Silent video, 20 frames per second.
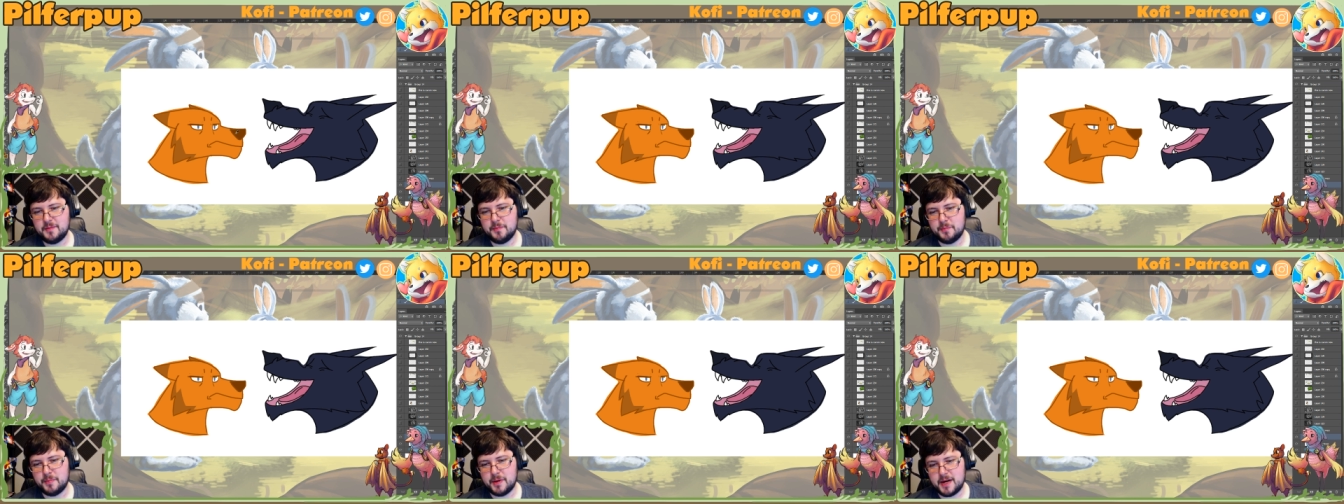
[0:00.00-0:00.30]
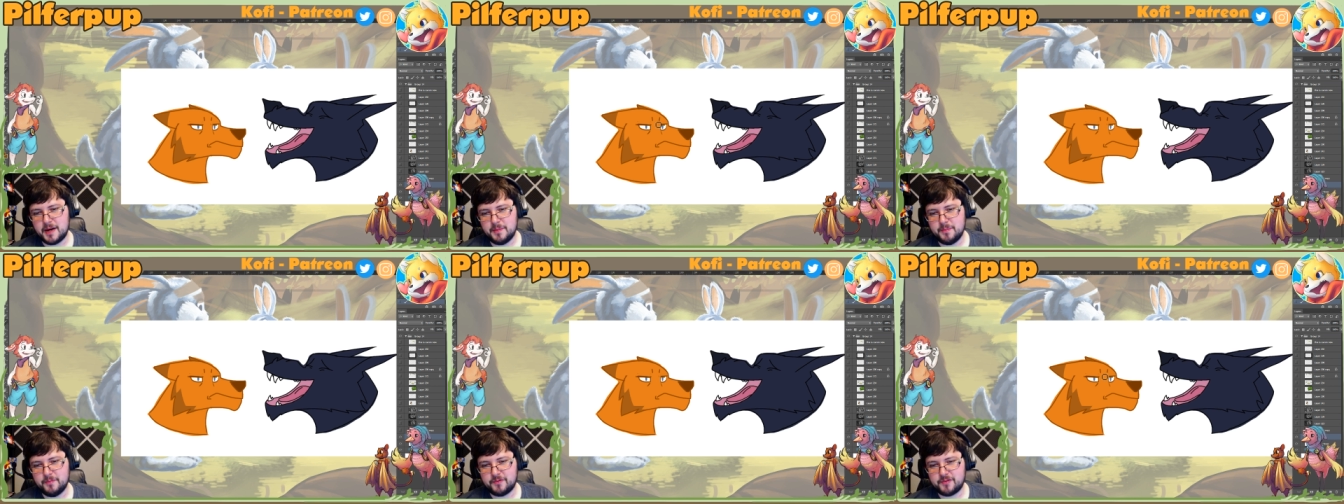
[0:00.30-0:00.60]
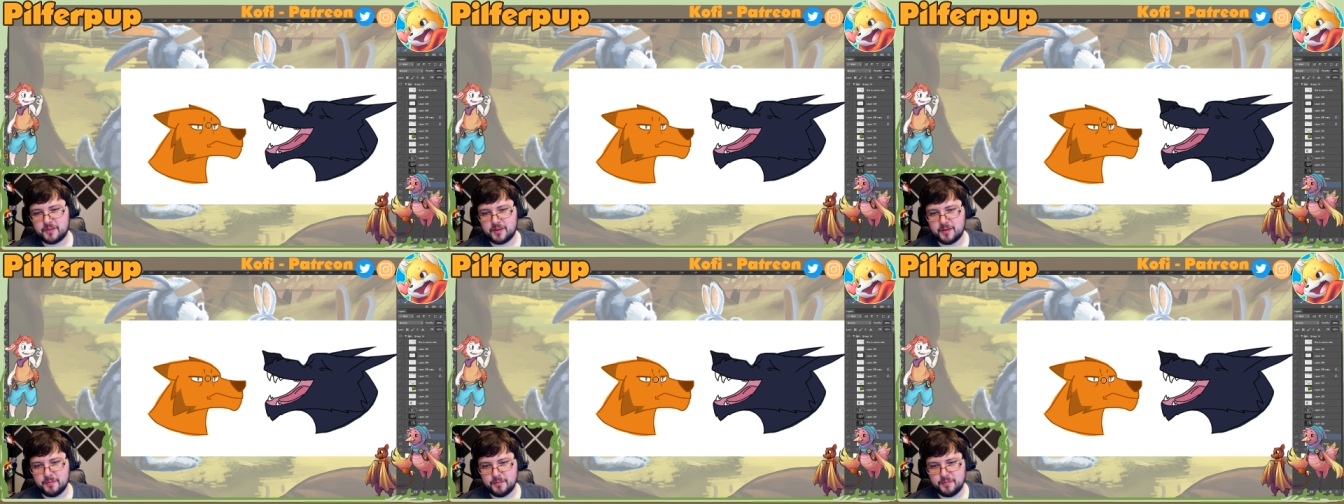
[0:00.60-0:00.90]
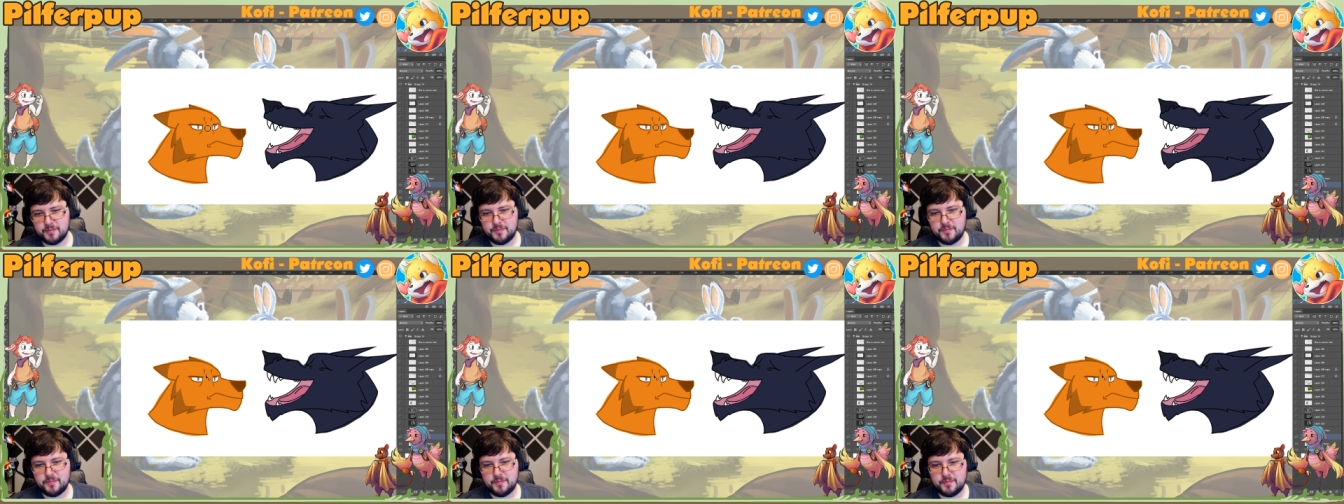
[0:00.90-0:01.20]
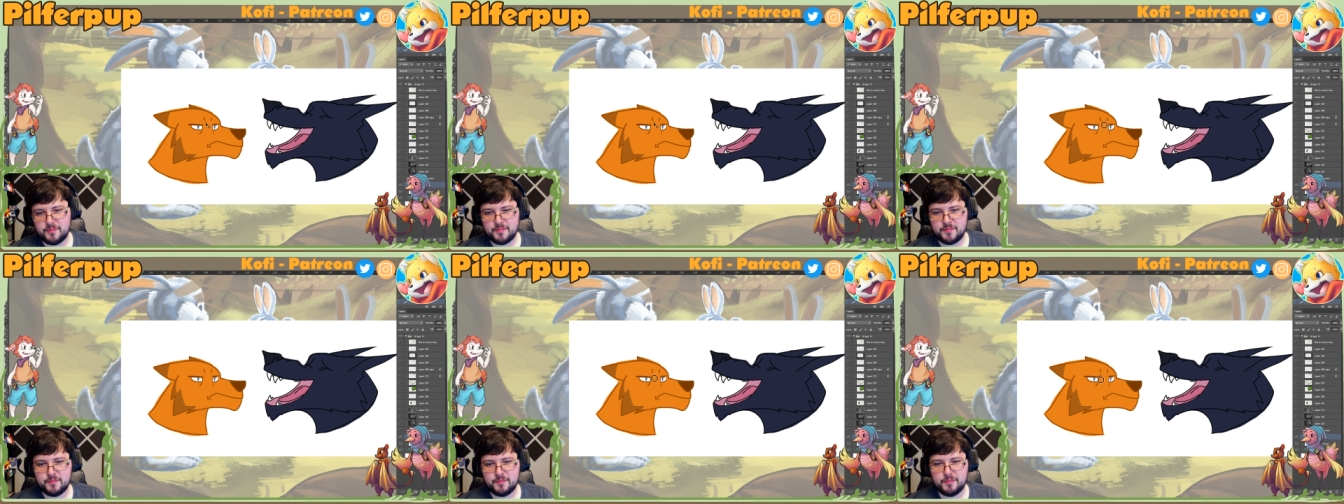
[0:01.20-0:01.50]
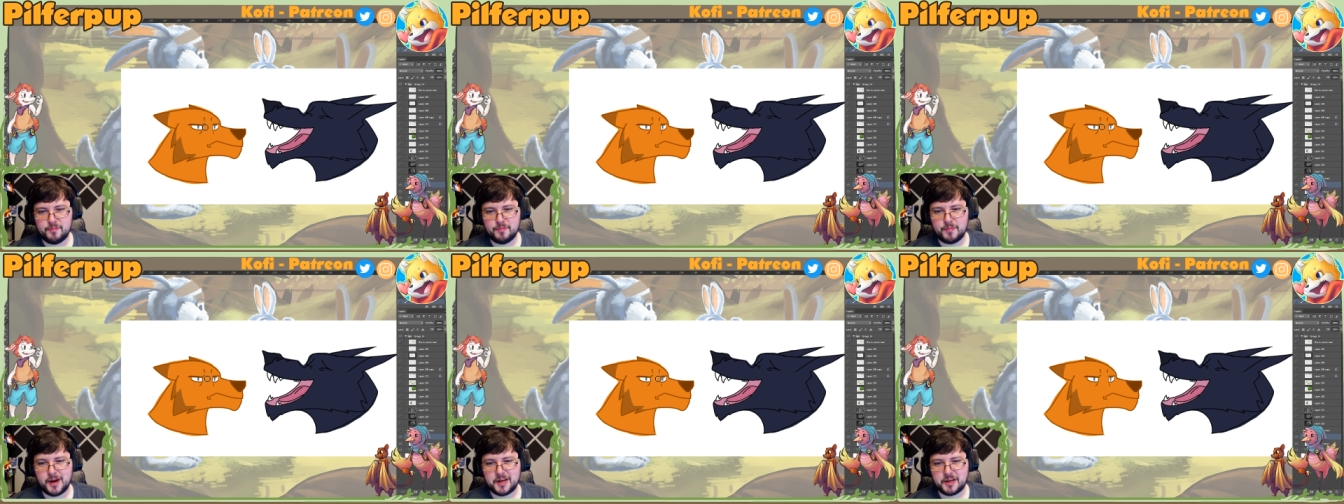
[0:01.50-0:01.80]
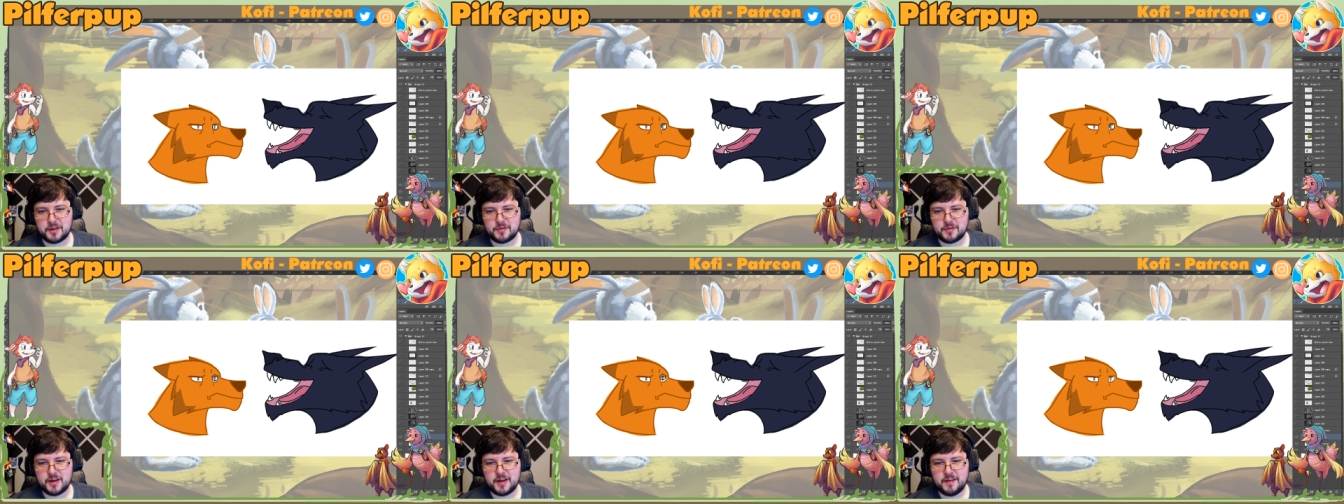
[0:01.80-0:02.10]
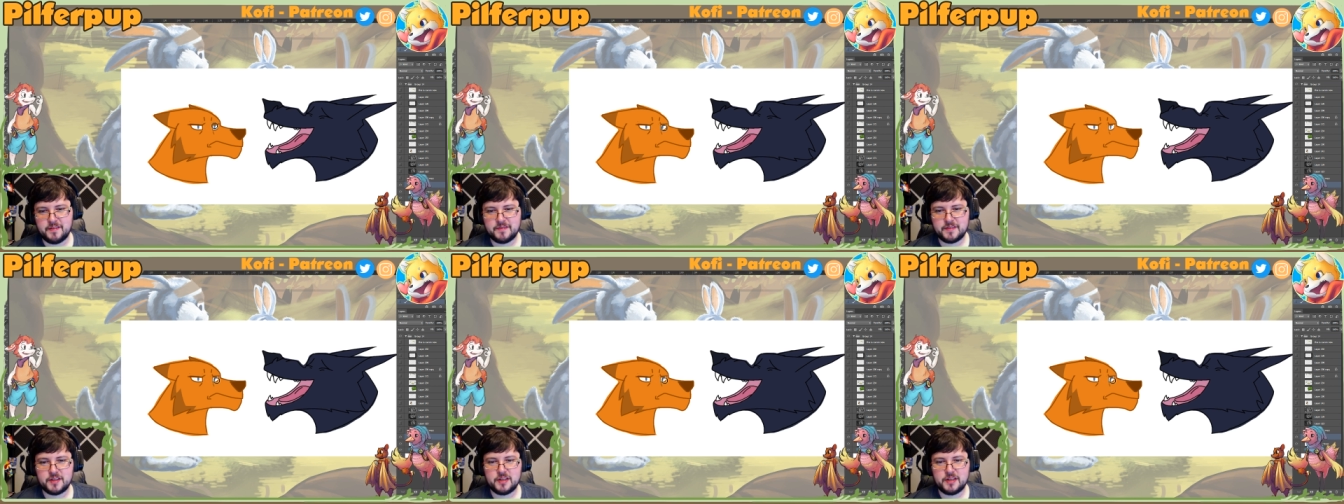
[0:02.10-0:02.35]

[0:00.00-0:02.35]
Bob from Minecraft.